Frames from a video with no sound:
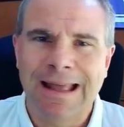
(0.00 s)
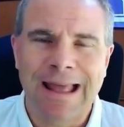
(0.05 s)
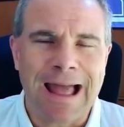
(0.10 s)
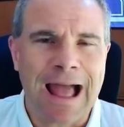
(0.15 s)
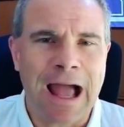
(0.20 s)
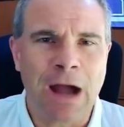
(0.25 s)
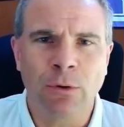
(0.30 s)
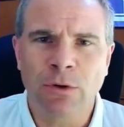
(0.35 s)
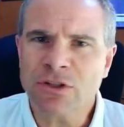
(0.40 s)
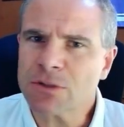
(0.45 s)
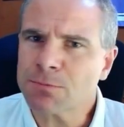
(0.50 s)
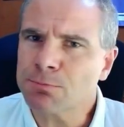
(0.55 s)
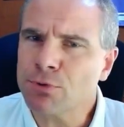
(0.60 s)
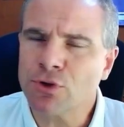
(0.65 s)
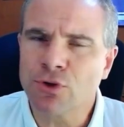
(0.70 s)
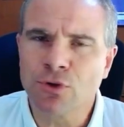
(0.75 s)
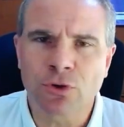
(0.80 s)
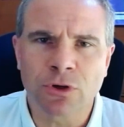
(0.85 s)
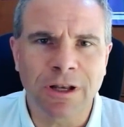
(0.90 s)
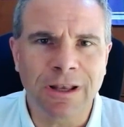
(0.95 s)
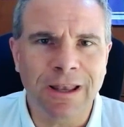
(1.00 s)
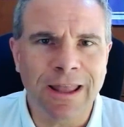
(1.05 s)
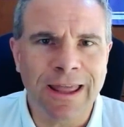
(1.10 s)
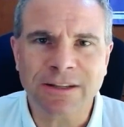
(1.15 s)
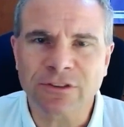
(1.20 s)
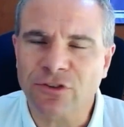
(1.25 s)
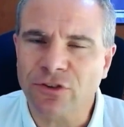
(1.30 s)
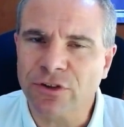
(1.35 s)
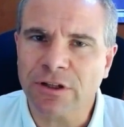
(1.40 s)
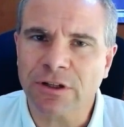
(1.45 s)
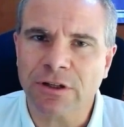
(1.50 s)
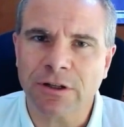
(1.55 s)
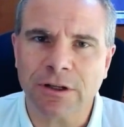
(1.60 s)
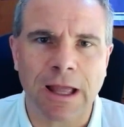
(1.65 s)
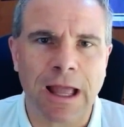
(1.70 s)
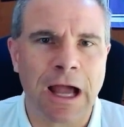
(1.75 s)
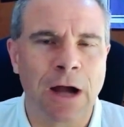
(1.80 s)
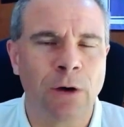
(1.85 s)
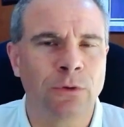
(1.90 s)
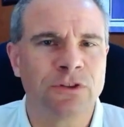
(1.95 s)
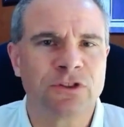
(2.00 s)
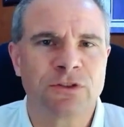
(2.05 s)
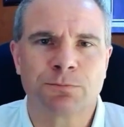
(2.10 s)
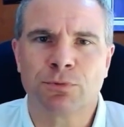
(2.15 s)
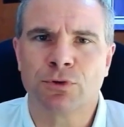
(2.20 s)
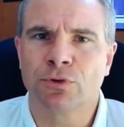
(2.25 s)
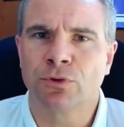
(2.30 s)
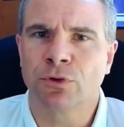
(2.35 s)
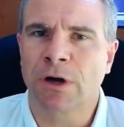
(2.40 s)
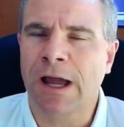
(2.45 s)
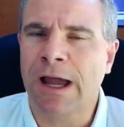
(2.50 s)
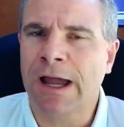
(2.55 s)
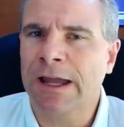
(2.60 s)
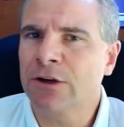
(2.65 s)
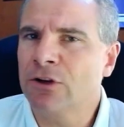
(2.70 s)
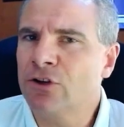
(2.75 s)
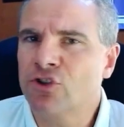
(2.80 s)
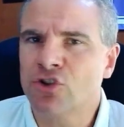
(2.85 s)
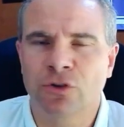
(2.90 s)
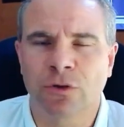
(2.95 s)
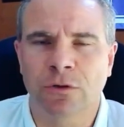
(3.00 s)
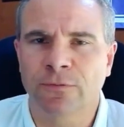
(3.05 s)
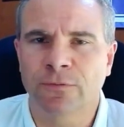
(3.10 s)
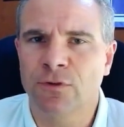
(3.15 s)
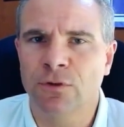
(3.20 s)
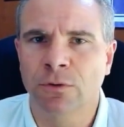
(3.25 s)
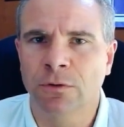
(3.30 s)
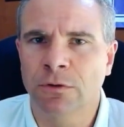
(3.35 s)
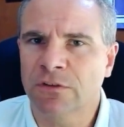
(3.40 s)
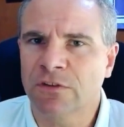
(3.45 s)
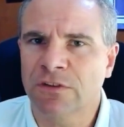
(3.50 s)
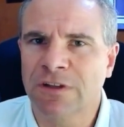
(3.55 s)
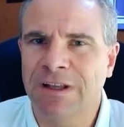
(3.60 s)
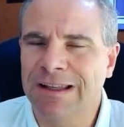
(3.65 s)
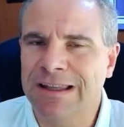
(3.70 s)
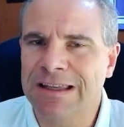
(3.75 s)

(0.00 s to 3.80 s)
How is pure electric? How is pure hydrogen or fuel cell?